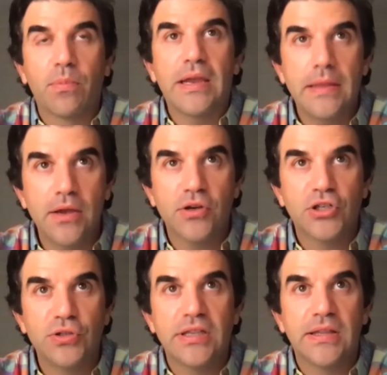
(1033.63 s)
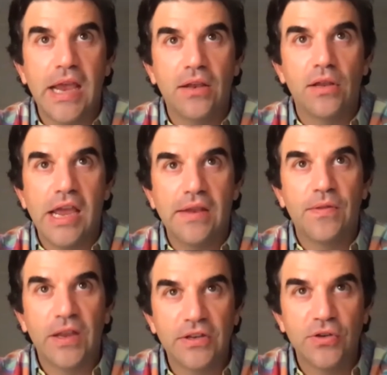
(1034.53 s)
get in their shoes and, and and
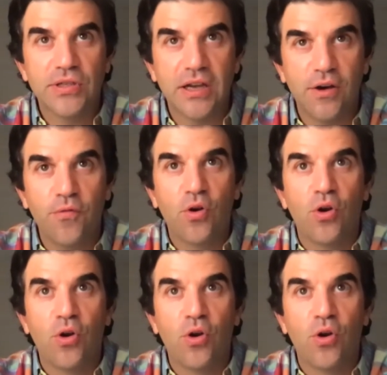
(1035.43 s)
think to yourself,